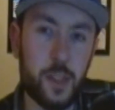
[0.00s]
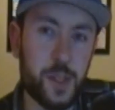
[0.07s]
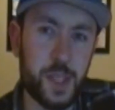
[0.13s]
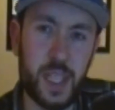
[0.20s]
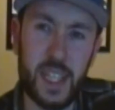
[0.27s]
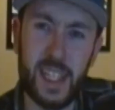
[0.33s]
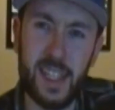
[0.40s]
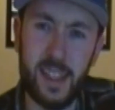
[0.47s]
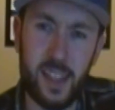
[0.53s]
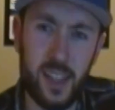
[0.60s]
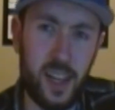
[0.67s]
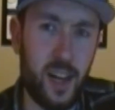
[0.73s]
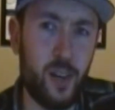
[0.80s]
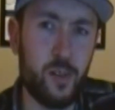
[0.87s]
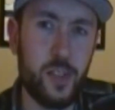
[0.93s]
I was like,
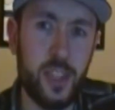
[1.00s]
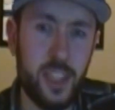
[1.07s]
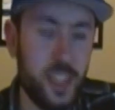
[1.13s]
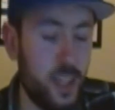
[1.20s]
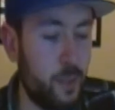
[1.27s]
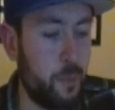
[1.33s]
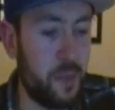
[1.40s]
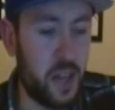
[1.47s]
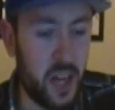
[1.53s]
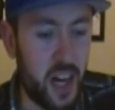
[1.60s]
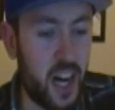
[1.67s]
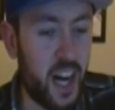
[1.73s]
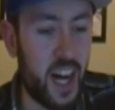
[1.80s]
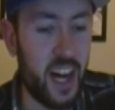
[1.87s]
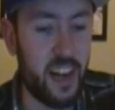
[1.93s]
"Oh, come
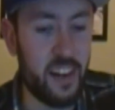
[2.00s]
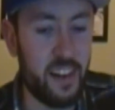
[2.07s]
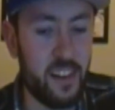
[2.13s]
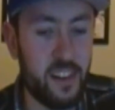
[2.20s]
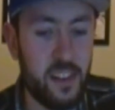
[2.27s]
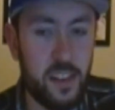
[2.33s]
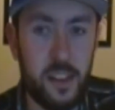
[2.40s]
on."